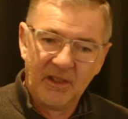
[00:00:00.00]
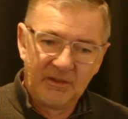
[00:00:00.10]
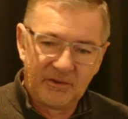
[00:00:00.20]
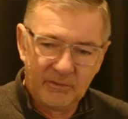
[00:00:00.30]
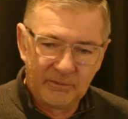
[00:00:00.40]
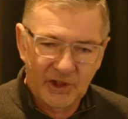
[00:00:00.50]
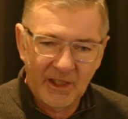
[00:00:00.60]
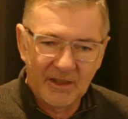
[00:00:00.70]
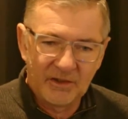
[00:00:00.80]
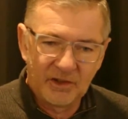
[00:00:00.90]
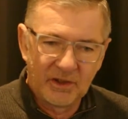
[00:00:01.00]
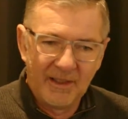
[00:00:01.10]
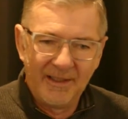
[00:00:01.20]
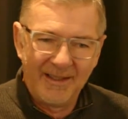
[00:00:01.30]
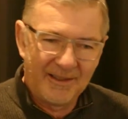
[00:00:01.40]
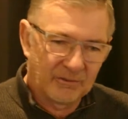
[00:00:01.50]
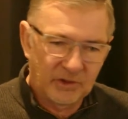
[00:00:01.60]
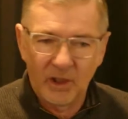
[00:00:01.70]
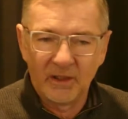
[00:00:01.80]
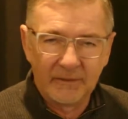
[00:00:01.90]
to change how
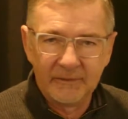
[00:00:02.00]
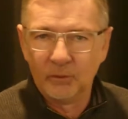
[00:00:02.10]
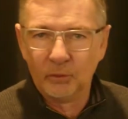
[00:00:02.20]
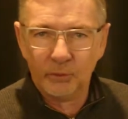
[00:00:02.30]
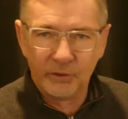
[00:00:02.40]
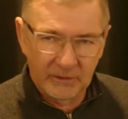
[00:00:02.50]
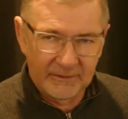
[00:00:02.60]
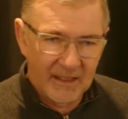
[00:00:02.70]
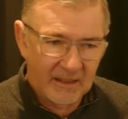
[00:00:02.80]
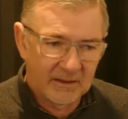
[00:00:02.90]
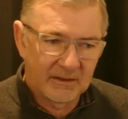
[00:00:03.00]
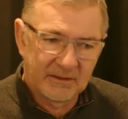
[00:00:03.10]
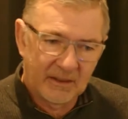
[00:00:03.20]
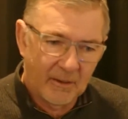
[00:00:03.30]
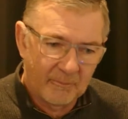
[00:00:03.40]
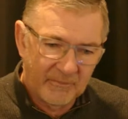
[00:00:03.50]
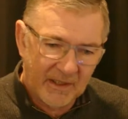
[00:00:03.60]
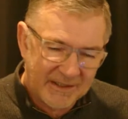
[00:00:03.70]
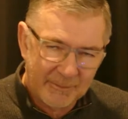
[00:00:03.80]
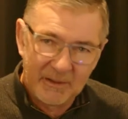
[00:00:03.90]
tightly or loosely that
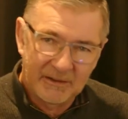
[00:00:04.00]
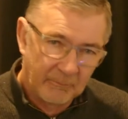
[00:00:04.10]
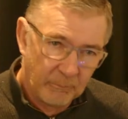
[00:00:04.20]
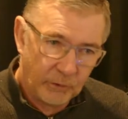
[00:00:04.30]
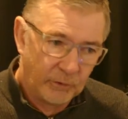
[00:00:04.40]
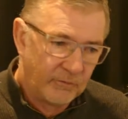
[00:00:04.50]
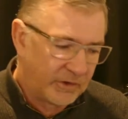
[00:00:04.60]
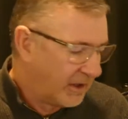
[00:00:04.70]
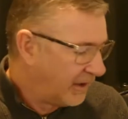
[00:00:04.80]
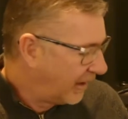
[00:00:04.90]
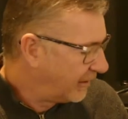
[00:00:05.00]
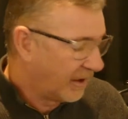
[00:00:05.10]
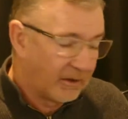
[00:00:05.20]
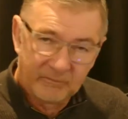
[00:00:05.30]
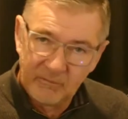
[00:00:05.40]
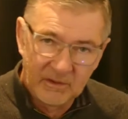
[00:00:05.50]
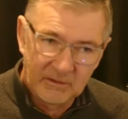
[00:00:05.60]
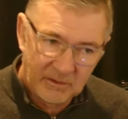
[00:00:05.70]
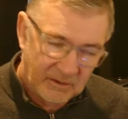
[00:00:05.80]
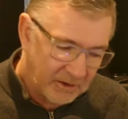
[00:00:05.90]
speaker moves. And,
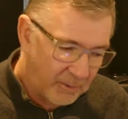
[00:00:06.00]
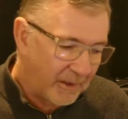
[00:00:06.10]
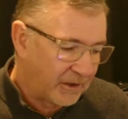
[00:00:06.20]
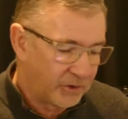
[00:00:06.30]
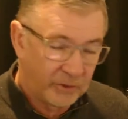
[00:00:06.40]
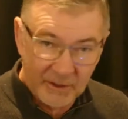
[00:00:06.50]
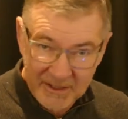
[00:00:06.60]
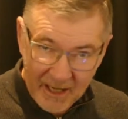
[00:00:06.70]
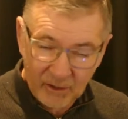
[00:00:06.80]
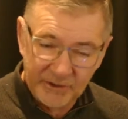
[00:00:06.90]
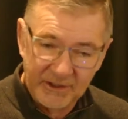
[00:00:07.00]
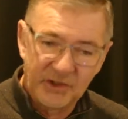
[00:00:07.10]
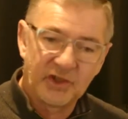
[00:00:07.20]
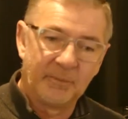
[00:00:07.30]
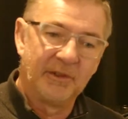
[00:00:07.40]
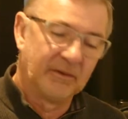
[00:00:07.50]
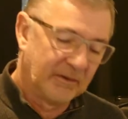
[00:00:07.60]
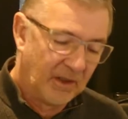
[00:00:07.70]
depending on your attack on the instrument and